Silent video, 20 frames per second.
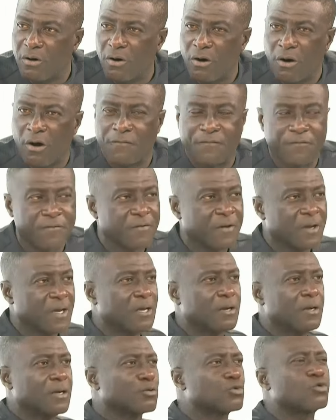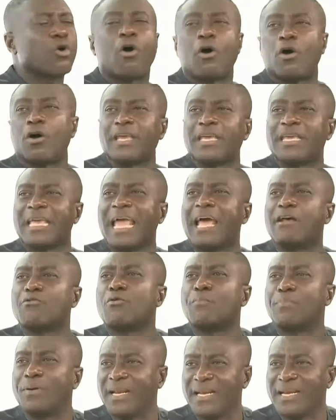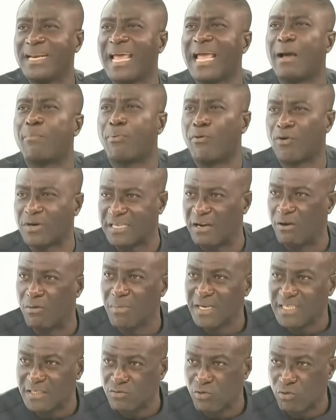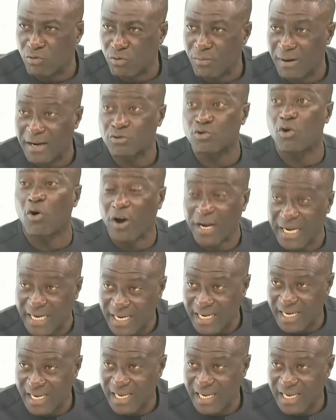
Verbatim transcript: of toy aeroplane airport. I'll mess with Nkrumah toy.